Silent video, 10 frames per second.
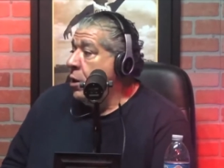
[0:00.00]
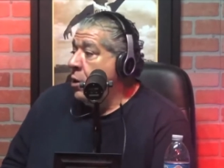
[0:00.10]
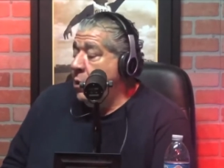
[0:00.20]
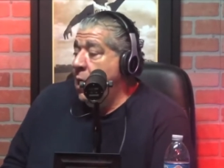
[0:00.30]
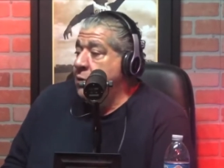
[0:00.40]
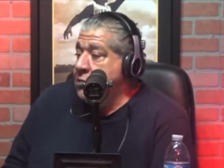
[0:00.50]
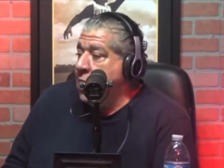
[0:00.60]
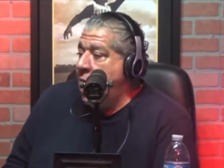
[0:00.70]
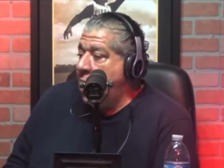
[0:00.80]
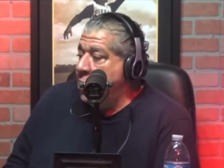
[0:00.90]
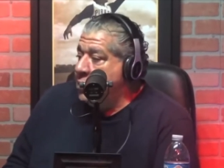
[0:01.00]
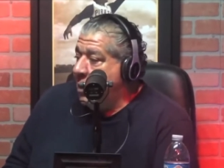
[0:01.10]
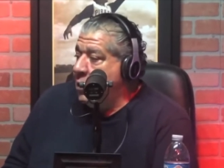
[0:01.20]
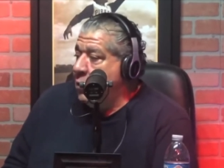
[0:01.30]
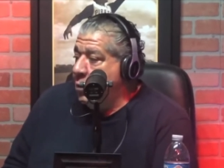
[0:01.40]
When I was in college,
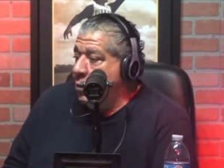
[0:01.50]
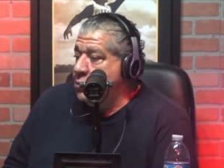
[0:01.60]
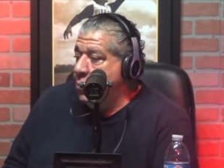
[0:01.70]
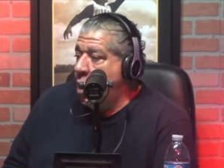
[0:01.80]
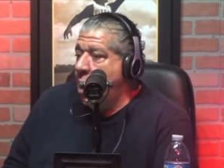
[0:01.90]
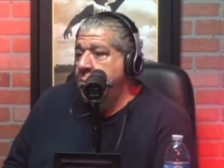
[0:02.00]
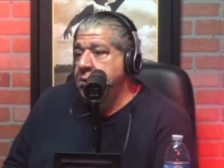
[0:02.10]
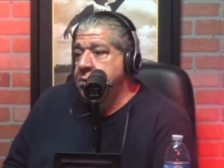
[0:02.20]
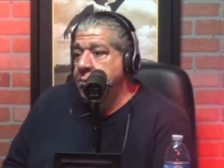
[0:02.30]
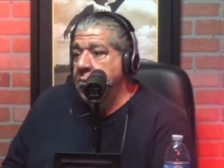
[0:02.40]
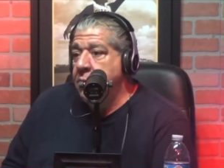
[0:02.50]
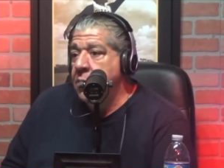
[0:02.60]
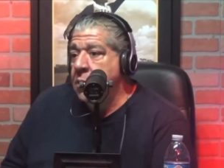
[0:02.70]
my tutor was Muhammad Zabib.